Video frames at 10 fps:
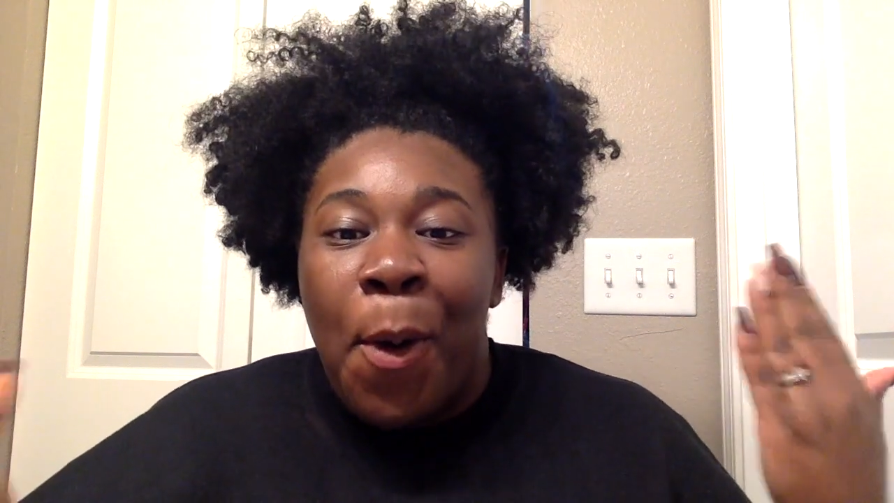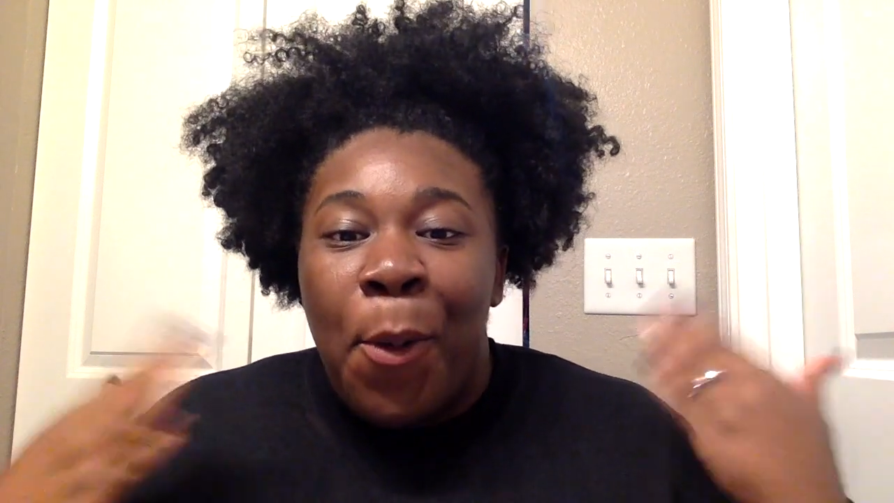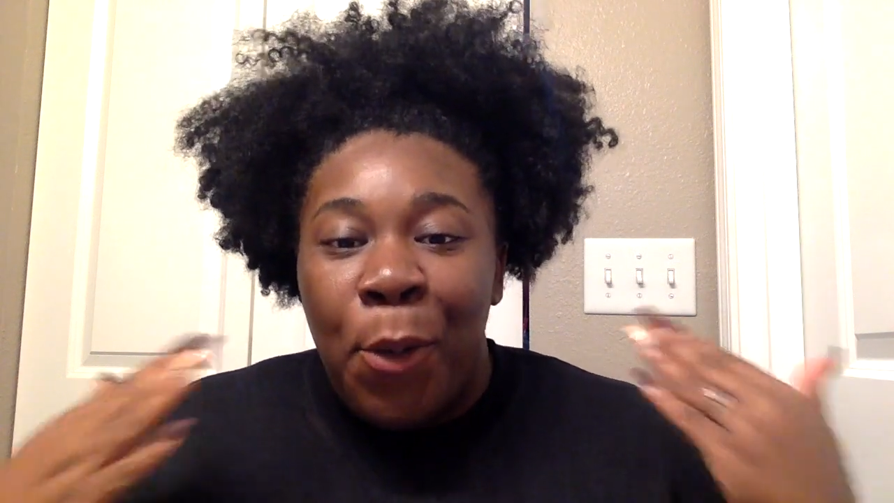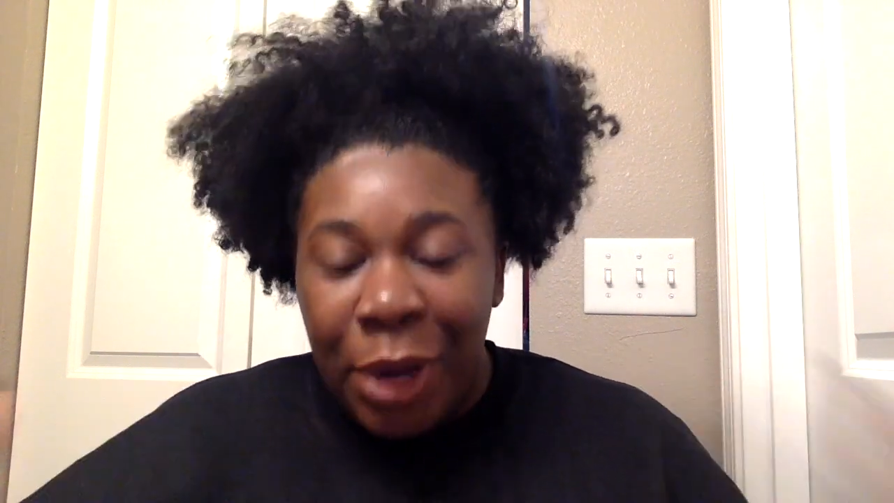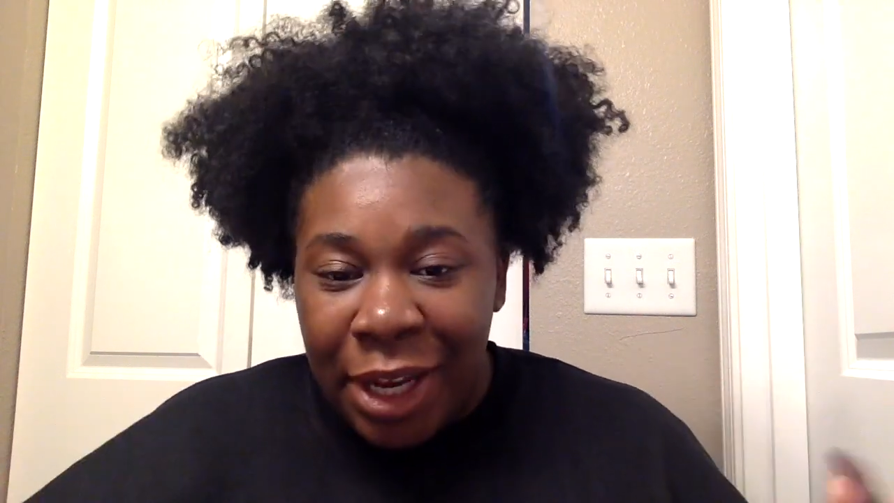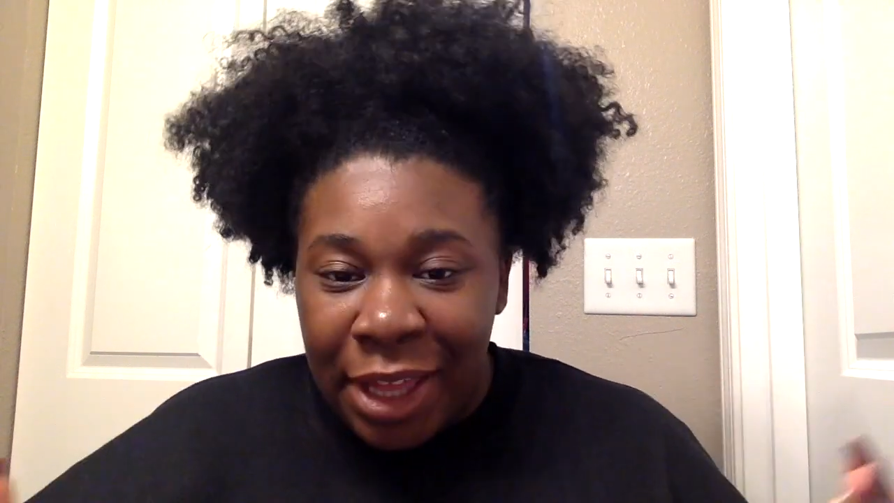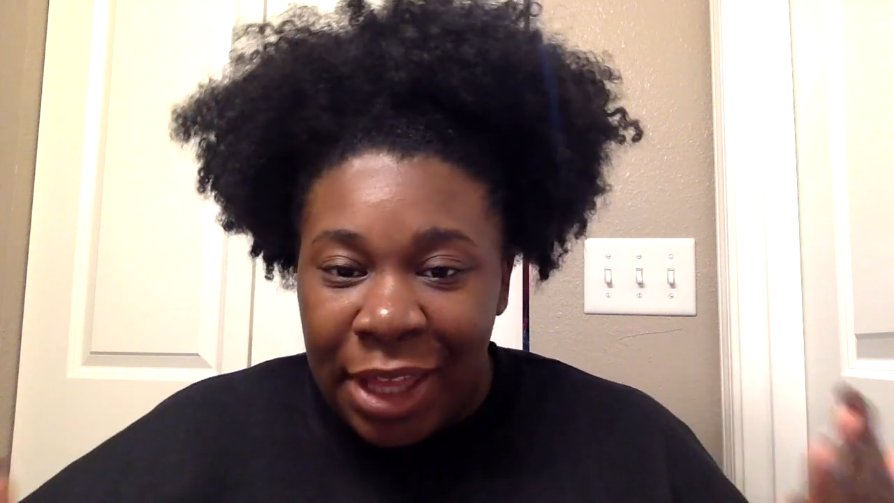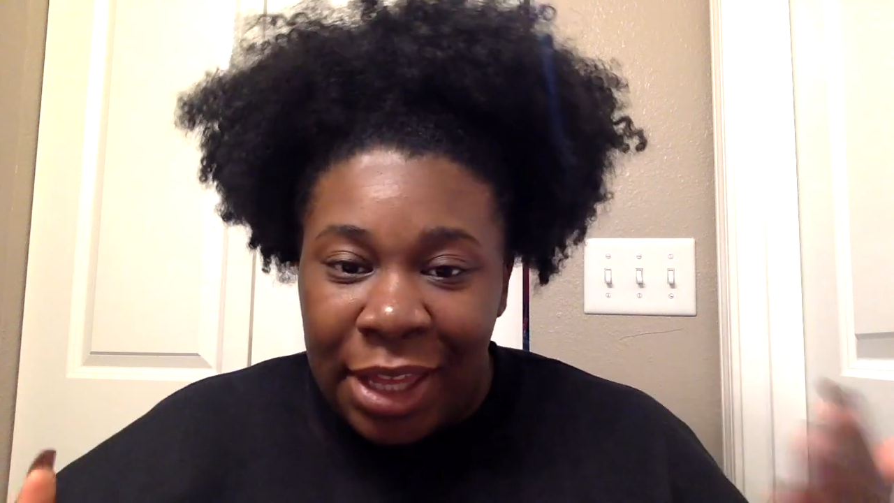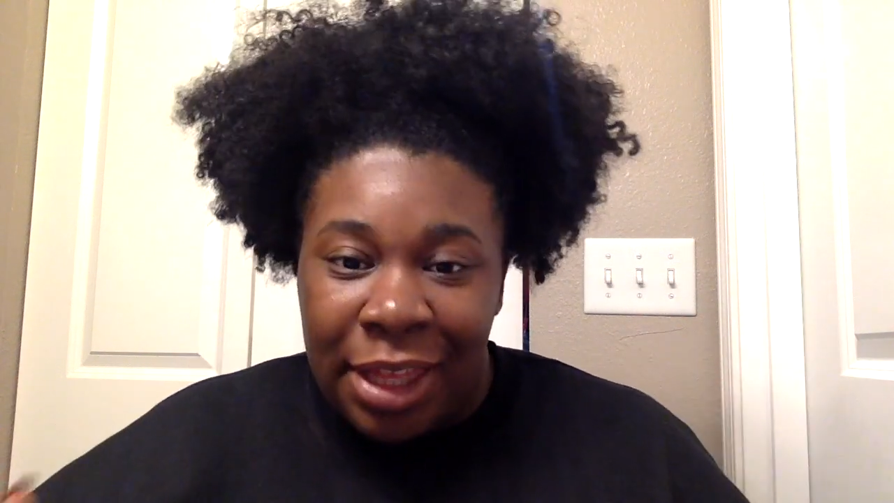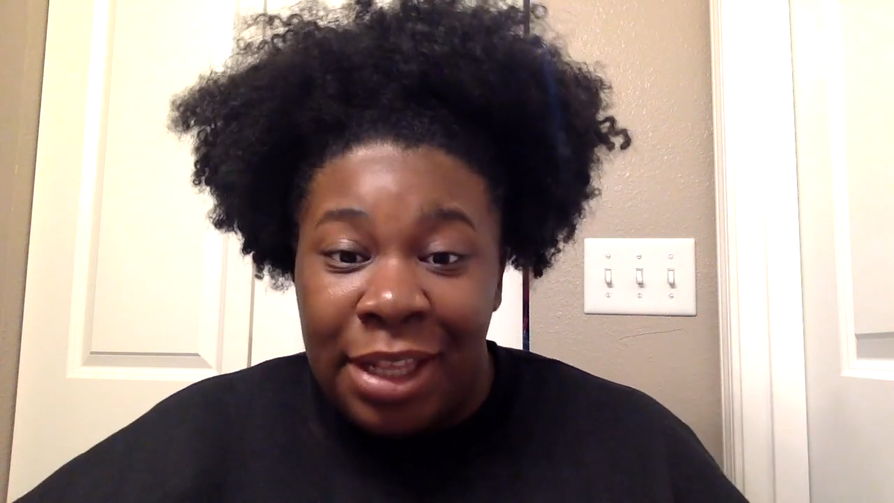with
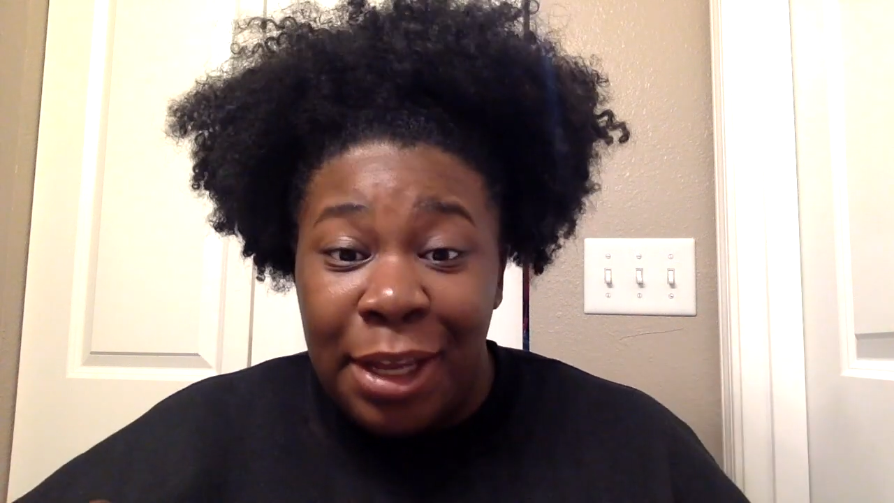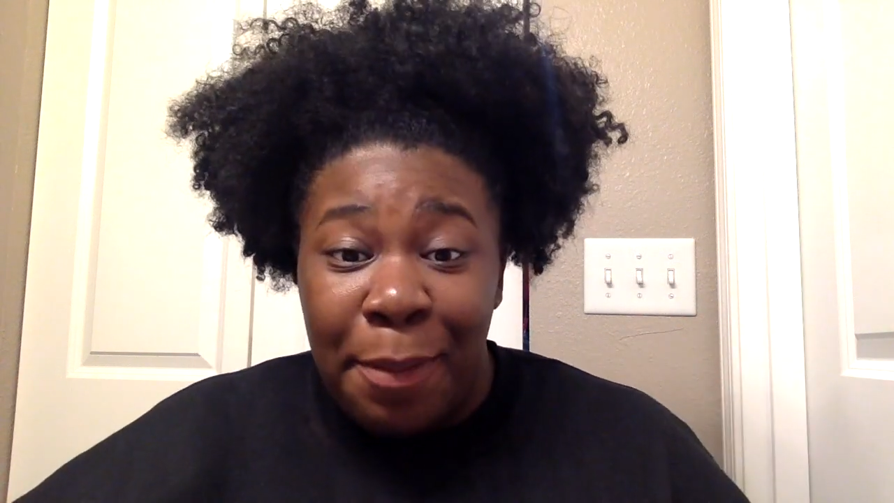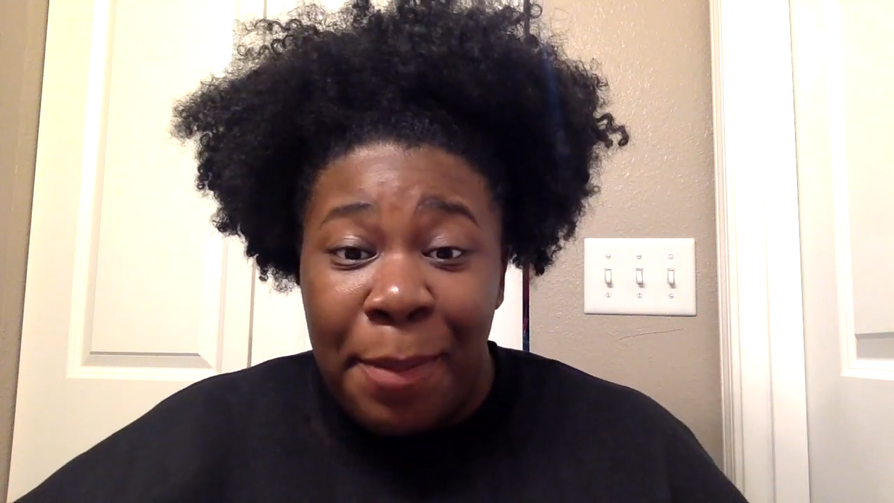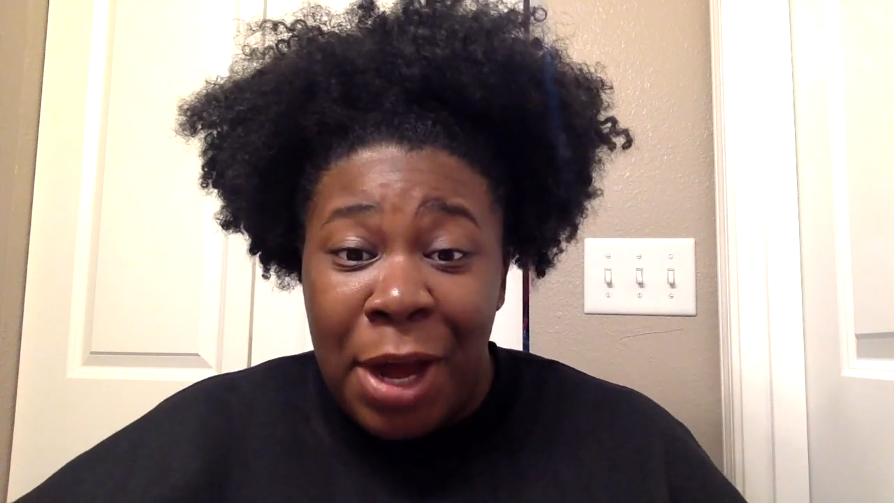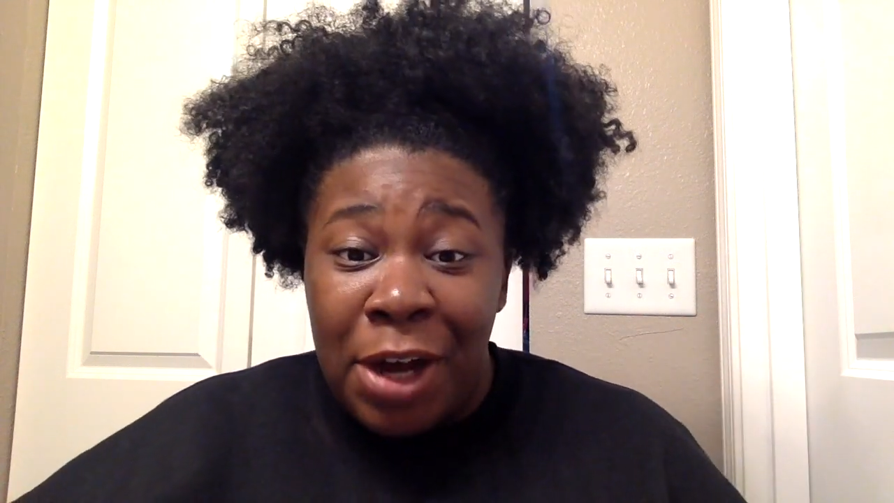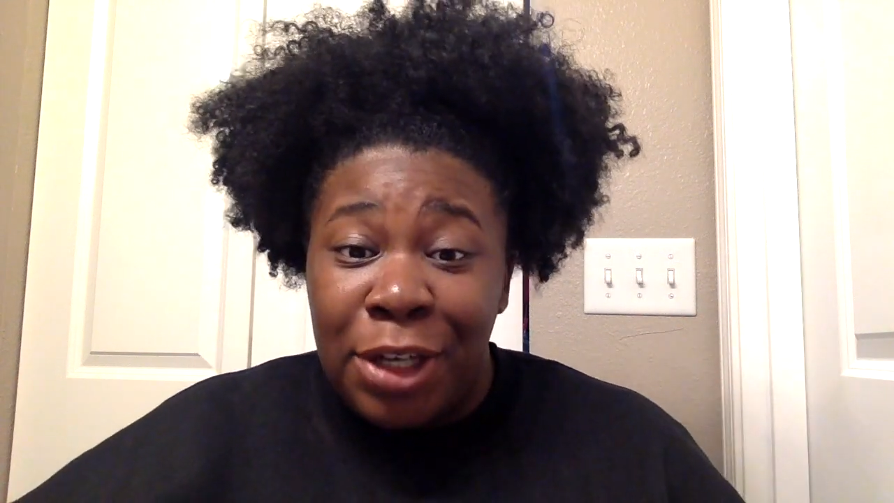the Lip Bar,